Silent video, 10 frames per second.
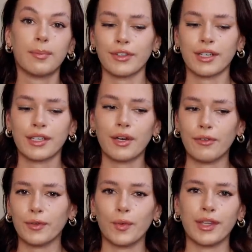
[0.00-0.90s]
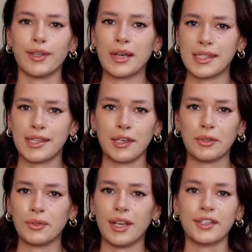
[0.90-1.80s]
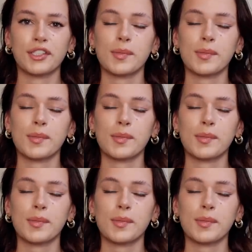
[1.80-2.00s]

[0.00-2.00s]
If you're gonna go for one though, I'd say a crew neck,